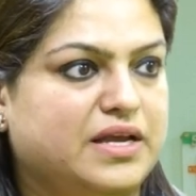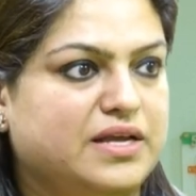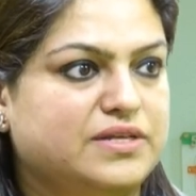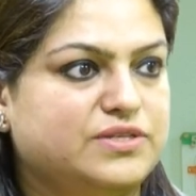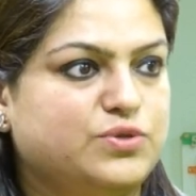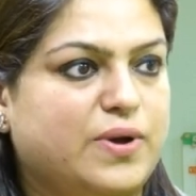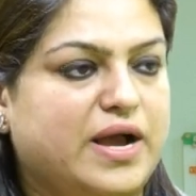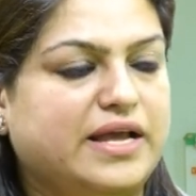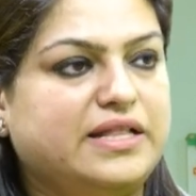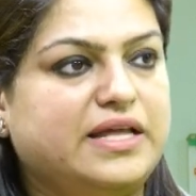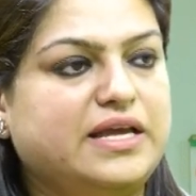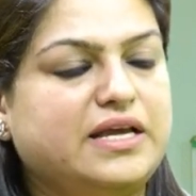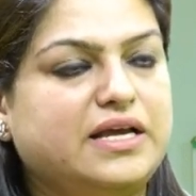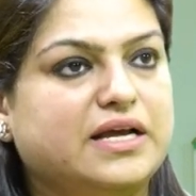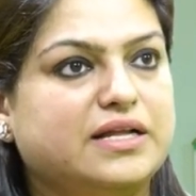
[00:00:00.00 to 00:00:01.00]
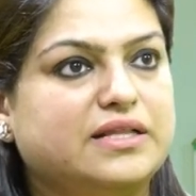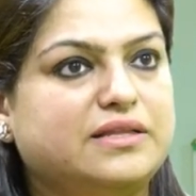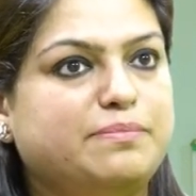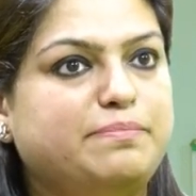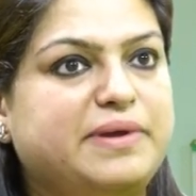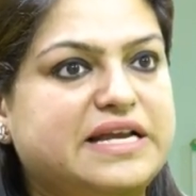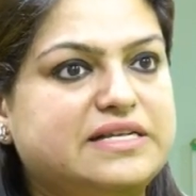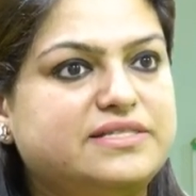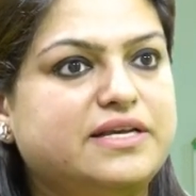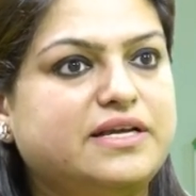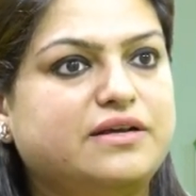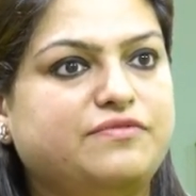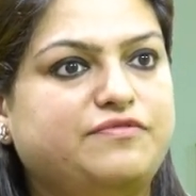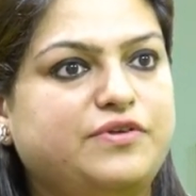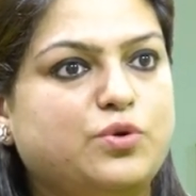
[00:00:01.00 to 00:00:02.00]
So I think the
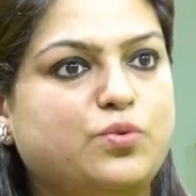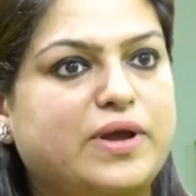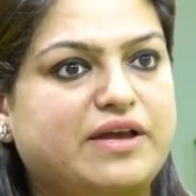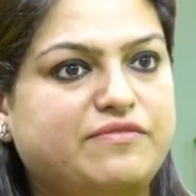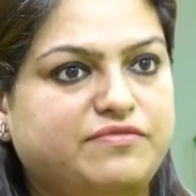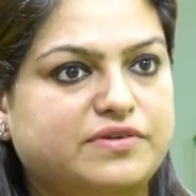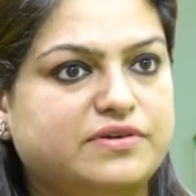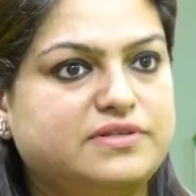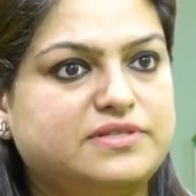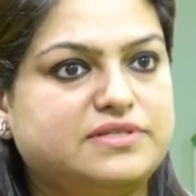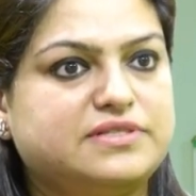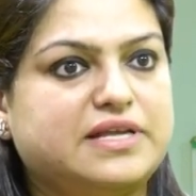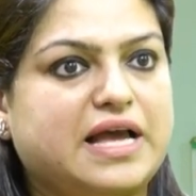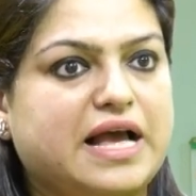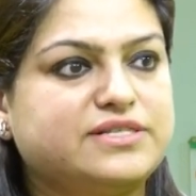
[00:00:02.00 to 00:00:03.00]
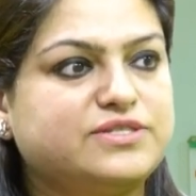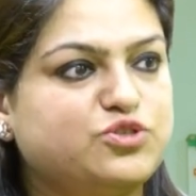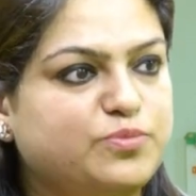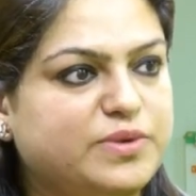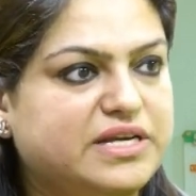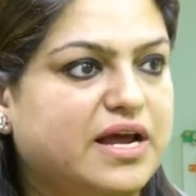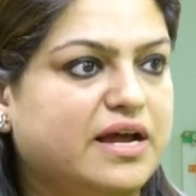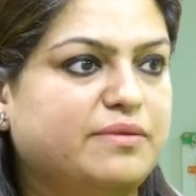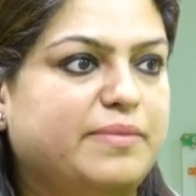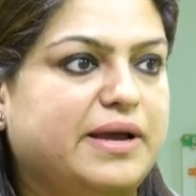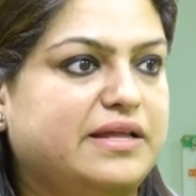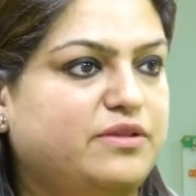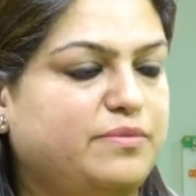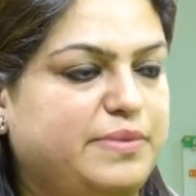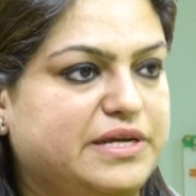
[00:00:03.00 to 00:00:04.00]
basic few efforts has to be done by
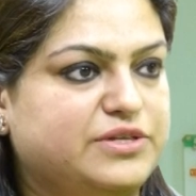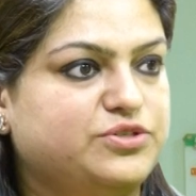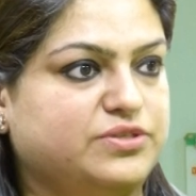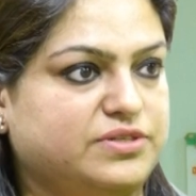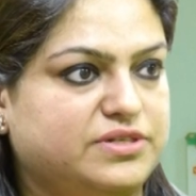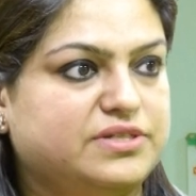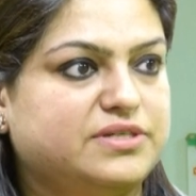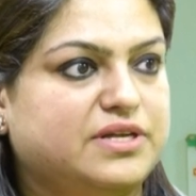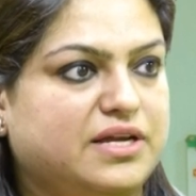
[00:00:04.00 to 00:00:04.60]
the patient.